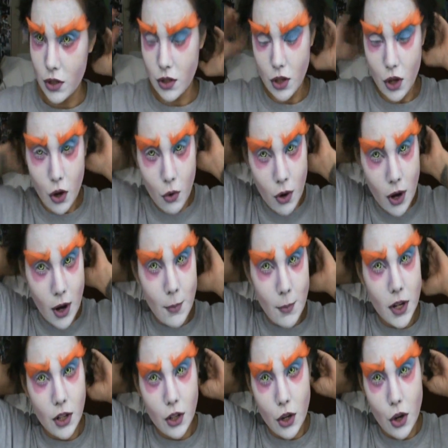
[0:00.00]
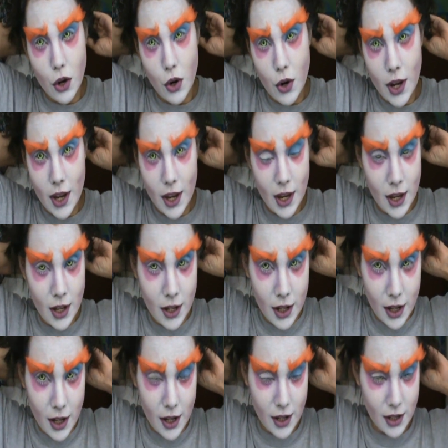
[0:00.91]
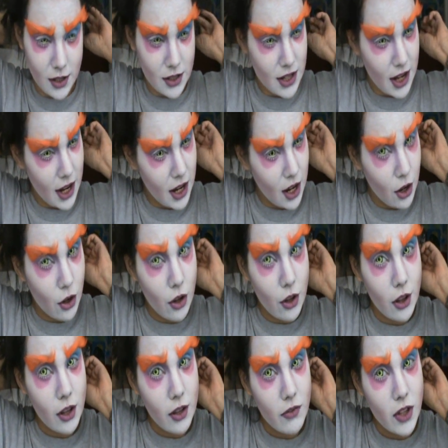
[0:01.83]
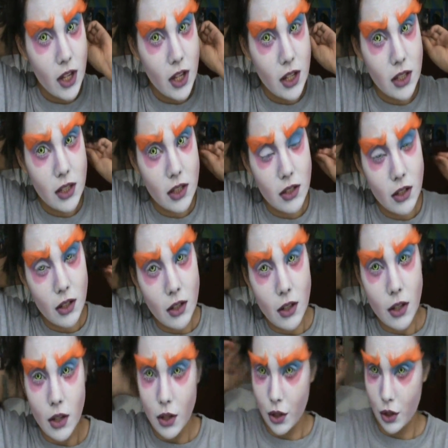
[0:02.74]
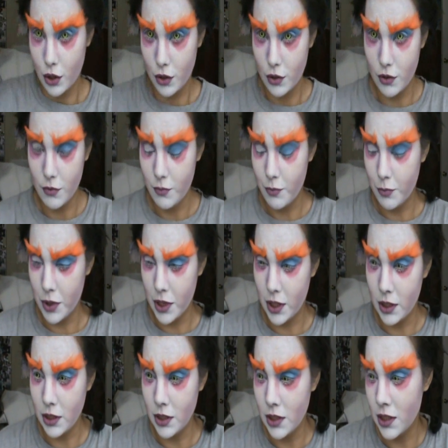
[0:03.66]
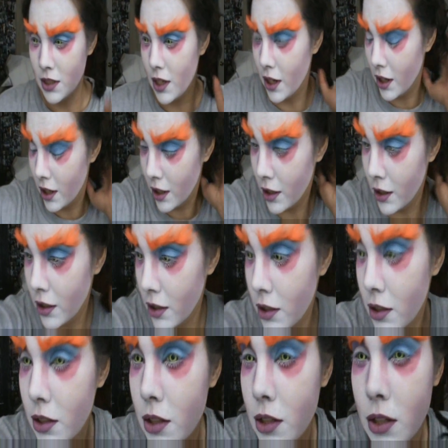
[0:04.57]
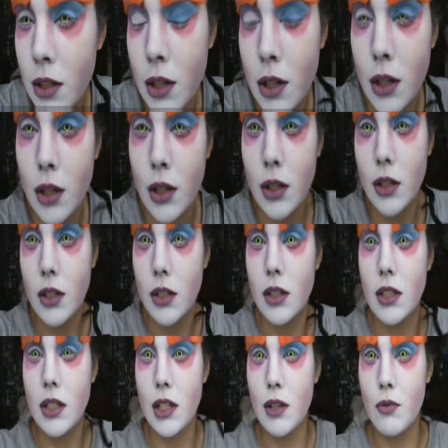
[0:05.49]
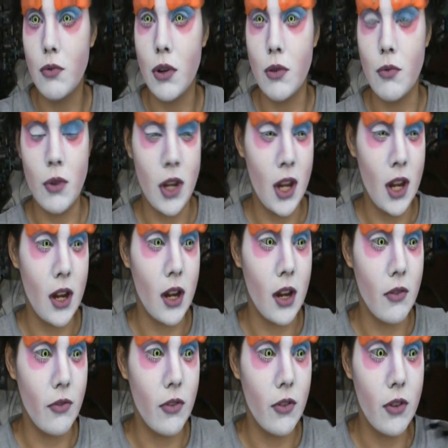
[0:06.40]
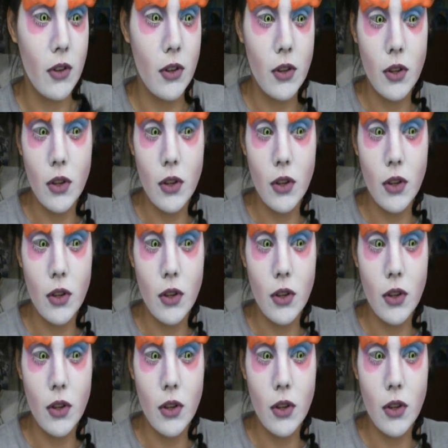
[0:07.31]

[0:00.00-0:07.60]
So I'm going to go ahead and take out all of these pins and see what we have.